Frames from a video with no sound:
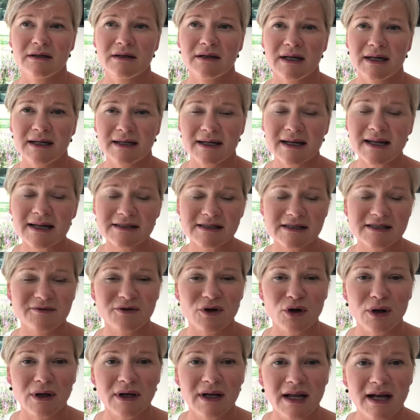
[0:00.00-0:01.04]
And last of
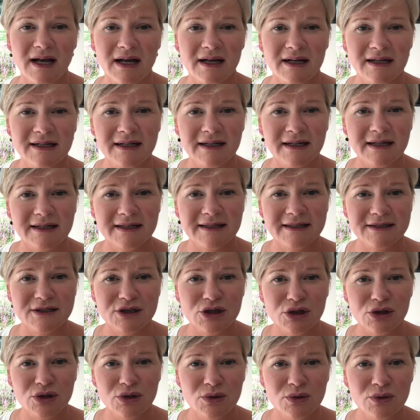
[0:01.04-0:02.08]
all, I'd like
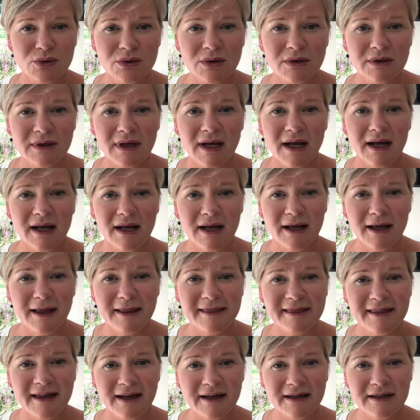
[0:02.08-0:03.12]
to
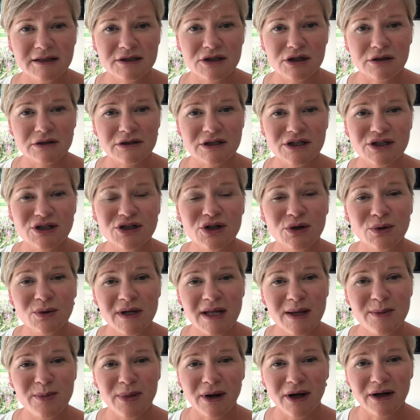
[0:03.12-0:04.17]
thank Dr.
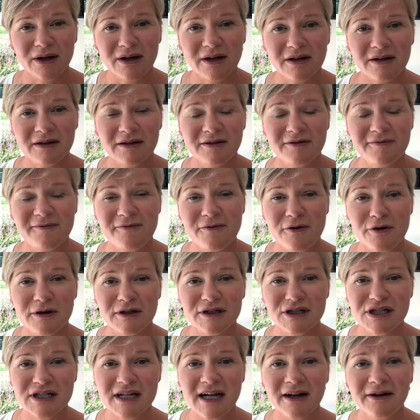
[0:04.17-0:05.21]
Tony Burke for
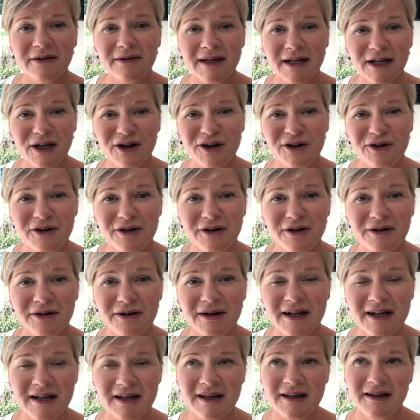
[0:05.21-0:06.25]
sharing her
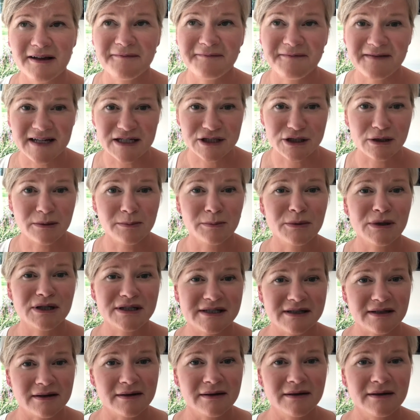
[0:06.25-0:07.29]
facial
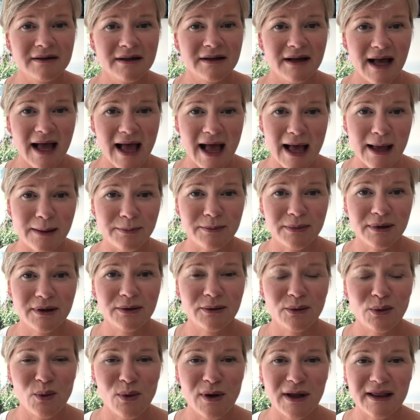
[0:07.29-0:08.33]
muscle app
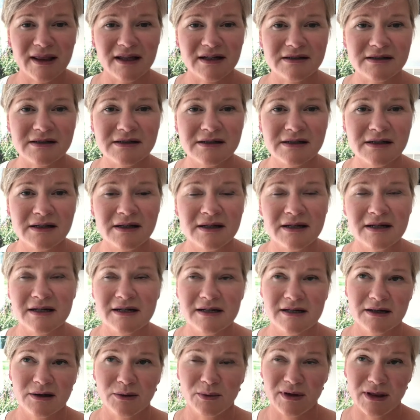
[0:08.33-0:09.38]
with us,
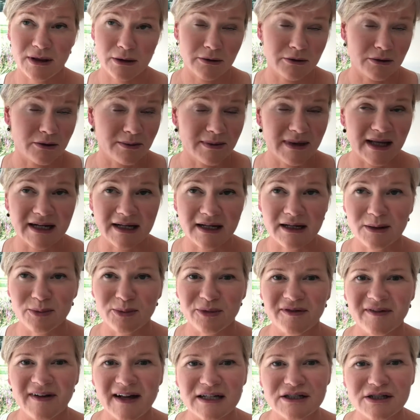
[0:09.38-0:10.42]
with other medical
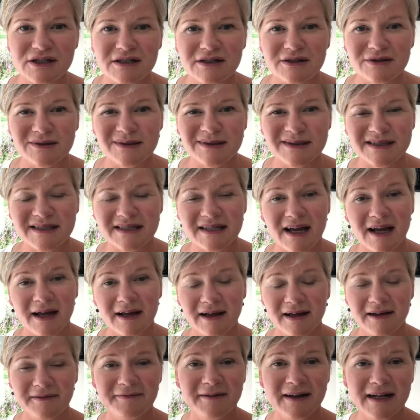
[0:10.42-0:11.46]
professionals. I
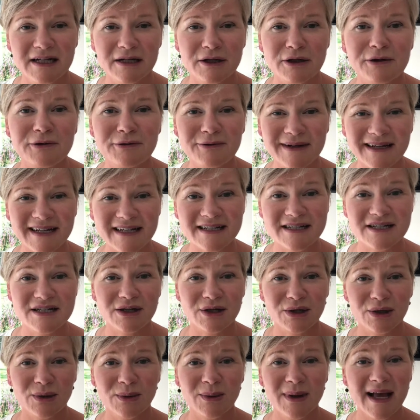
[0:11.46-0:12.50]
find it great
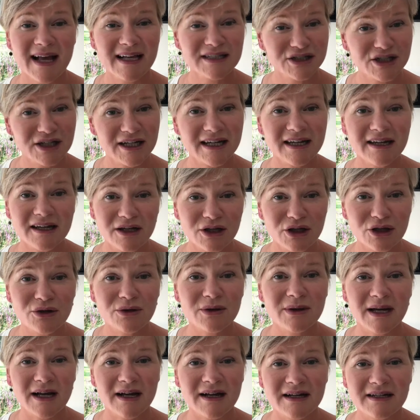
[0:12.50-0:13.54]
to educate you
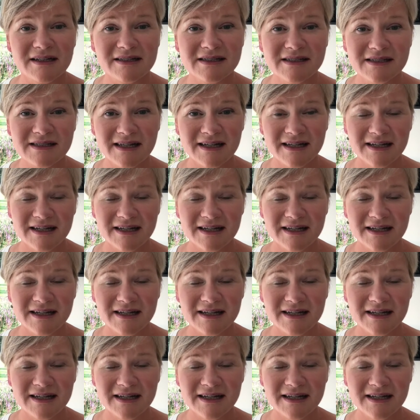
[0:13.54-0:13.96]
guys